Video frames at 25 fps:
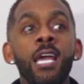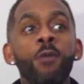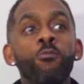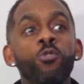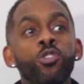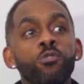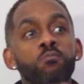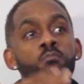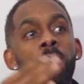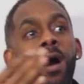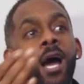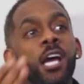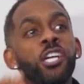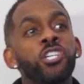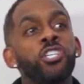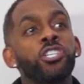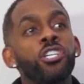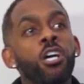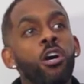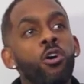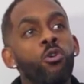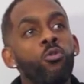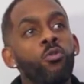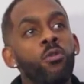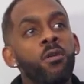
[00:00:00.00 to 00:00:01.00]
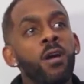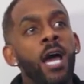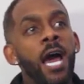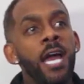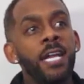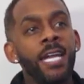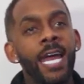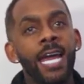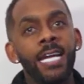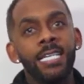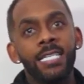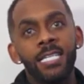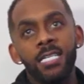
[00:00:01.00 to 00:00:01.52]
it was my show
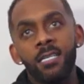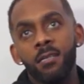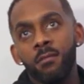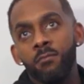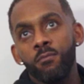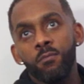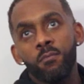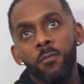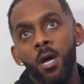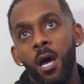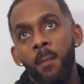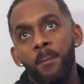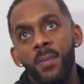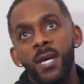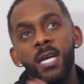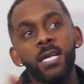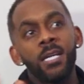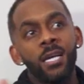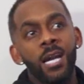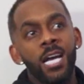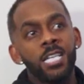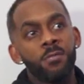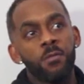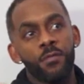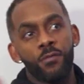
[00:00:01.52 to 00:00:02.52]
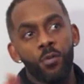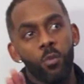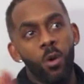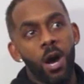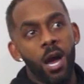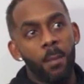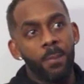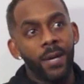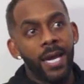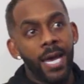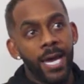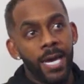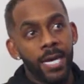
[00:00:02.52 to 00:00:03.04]
and they didn't penalise me for what
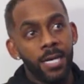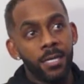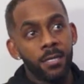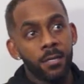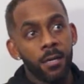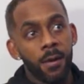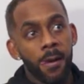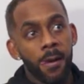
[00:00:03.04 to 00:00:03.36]
I played.